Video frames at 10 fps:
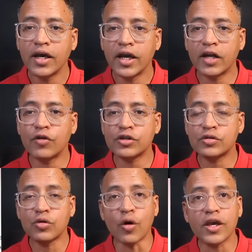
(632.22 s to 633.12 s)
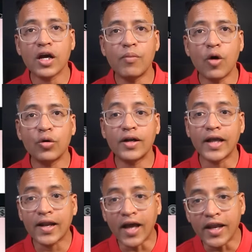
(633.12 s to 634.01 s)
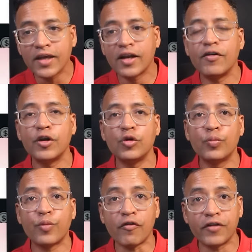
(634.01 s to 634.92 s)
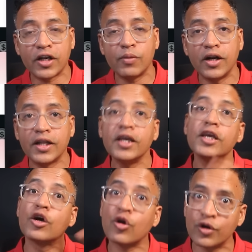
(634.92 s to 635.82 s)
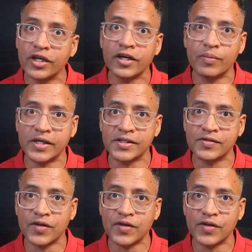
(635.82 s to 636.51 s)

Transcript: it was talking about declining revenue, profitability, year-on-year basis,